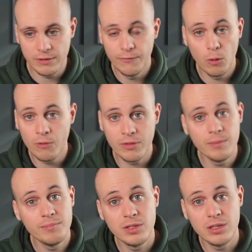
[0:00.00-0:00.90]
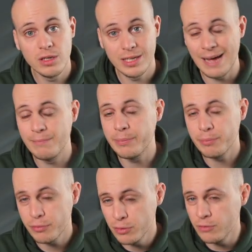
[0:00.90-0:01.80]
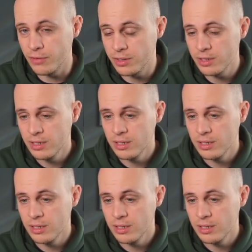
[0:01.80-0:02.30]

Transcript: Four of them can be proven